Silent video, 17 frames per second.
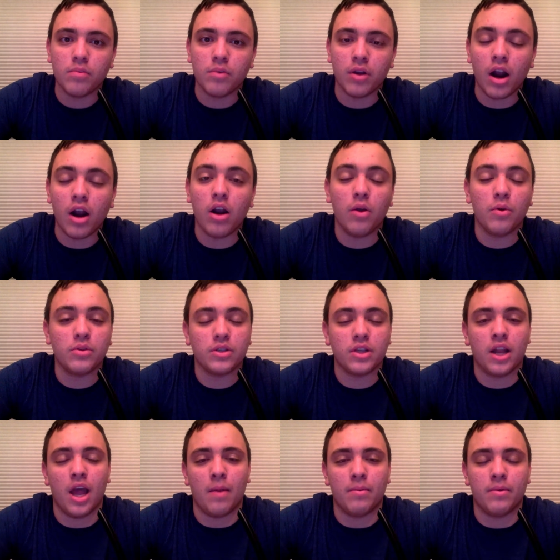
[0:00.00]
But I don't know what's
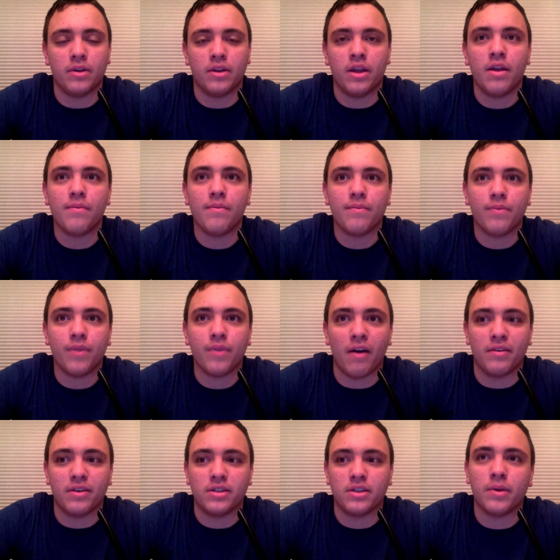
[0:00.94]
going to happen yet.
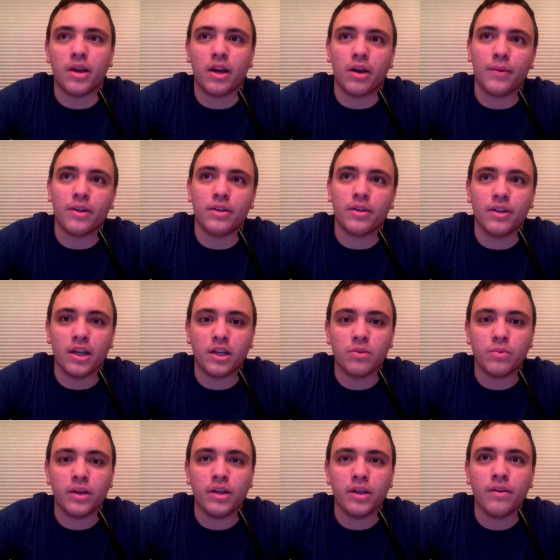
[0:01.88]
Obviously, we got to wait till
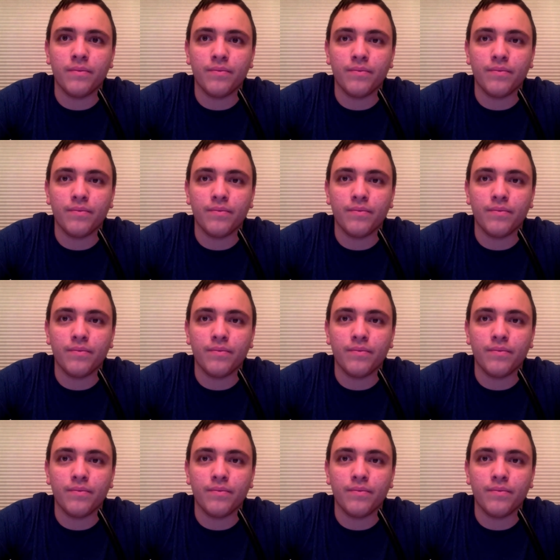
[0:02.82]
next week,